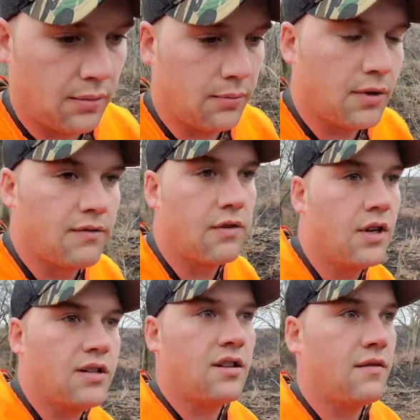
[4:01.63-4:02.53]
if you
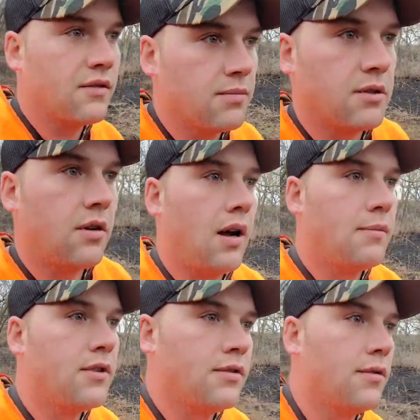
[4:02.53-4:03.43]
guys haven't subscribed
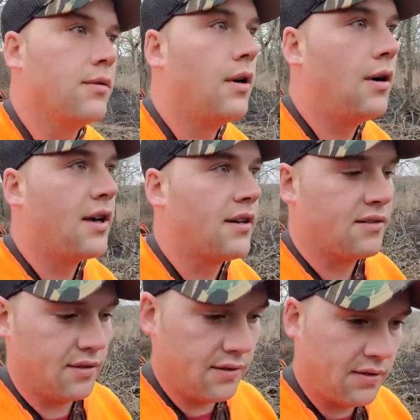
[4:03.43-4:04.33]
to
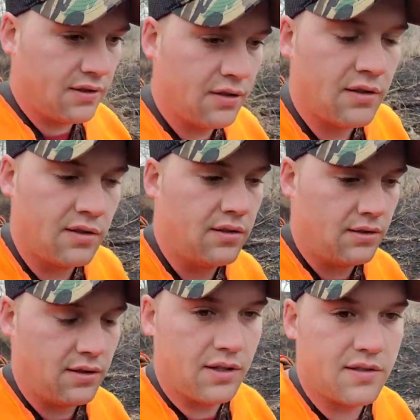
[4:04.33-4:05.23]
Onyx,
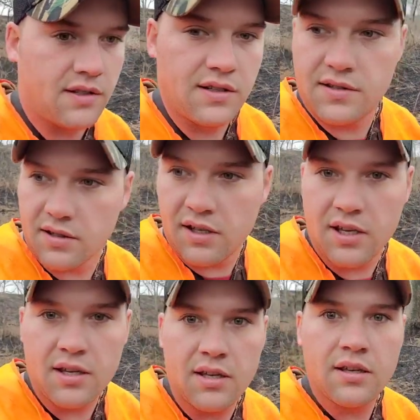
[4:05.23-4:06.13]
it's a
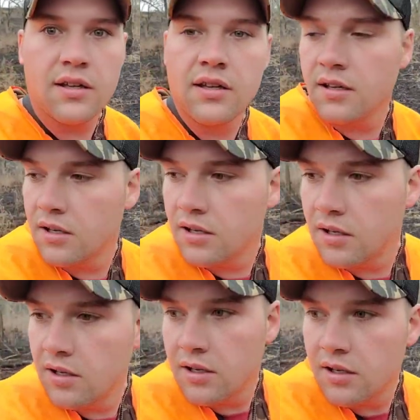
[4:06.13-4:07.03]
key
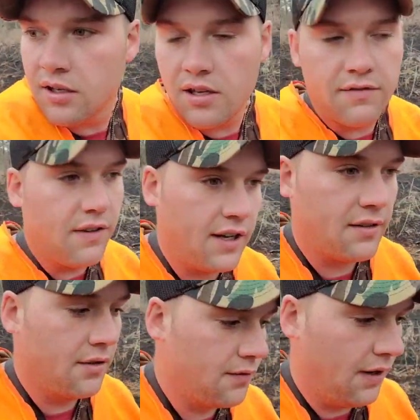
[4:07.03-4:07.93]

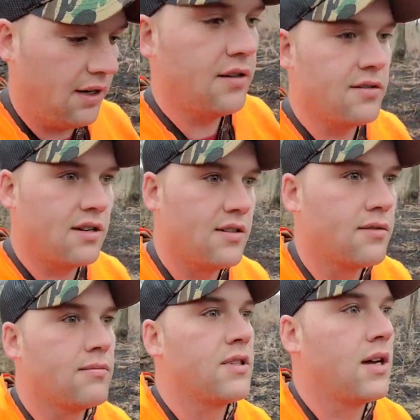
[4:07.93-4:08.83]
factor in finding these sheds
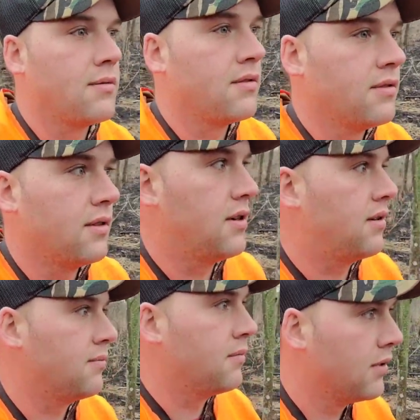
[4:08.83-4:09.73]
sometimes.
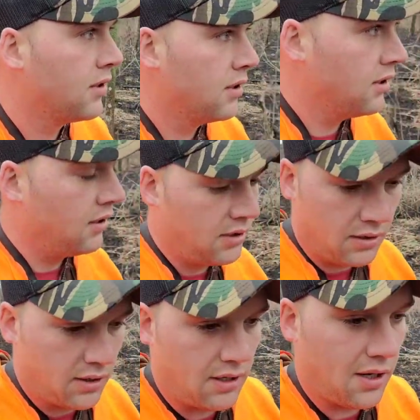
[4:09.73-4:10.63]

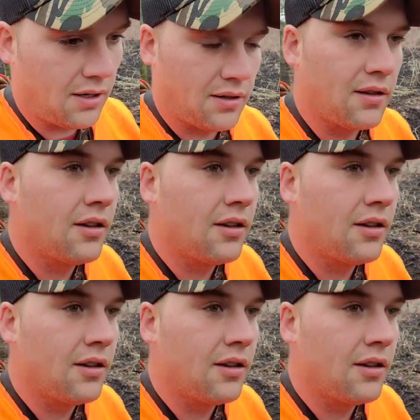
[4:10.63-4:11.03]
And